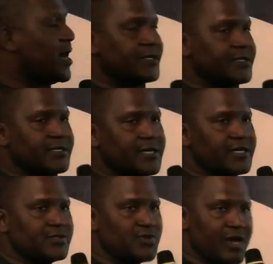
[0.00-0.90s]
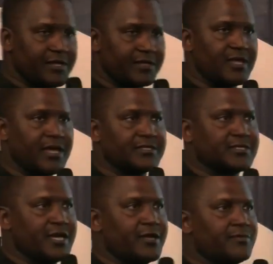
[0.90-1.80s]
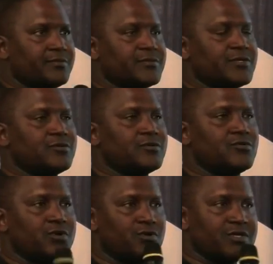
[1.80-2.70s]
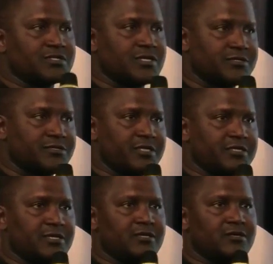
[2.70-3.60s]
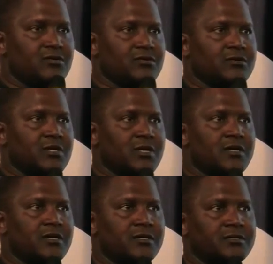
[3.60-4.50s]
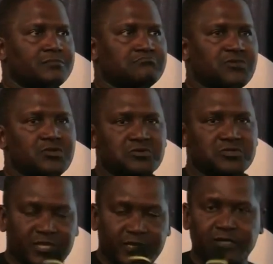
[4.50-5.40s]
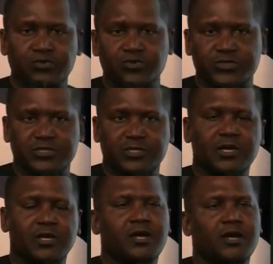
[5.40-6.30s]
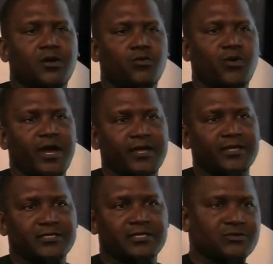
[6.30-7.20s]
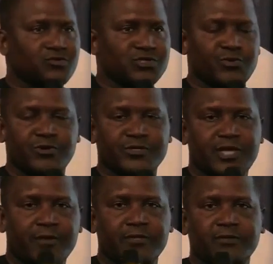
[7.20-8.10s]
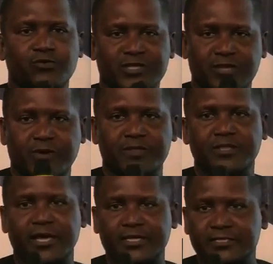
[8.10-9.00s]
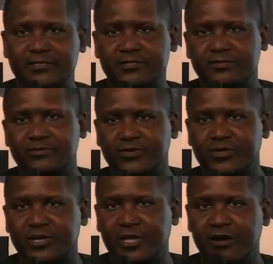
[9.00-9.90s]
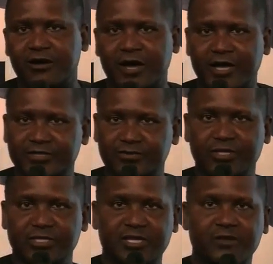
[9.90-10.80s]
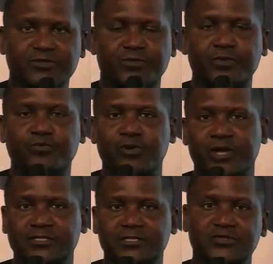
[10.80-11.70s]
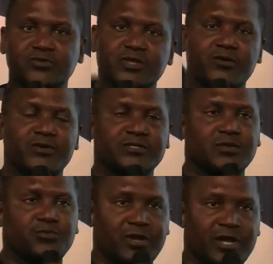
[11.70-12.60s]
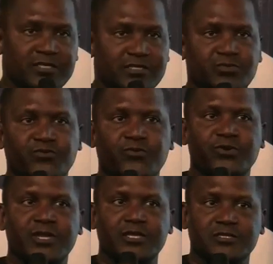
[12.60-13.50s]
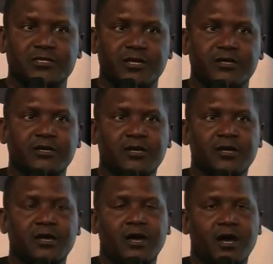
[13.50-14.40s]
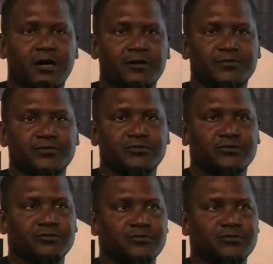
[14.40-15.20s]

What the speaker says: And during that time, we concentrated on, general goods. Why general goods? Because whatever that we lay our hands on in terms of import license. There was import license before in Nigeria, up to